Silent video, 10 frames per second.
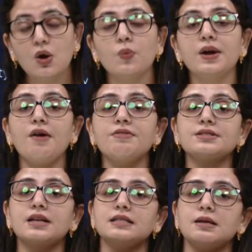We have
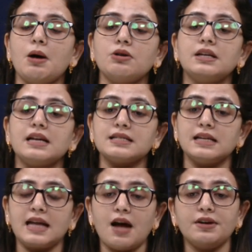discussed about the
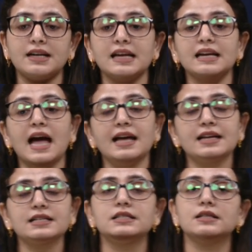nasal cavity, larynx,